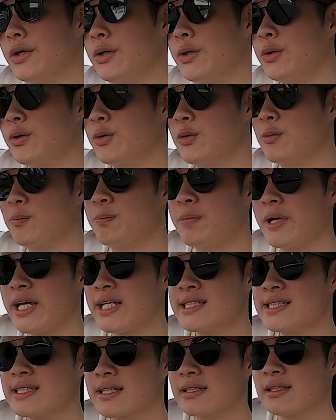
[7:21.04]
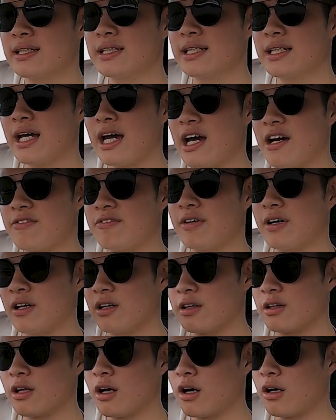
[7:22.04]
you basically have a
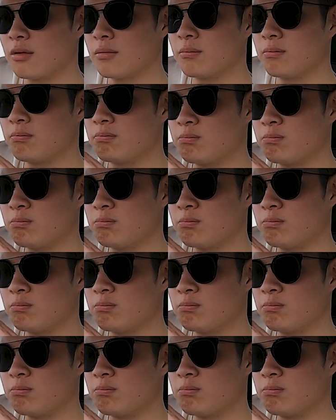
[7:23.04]
lot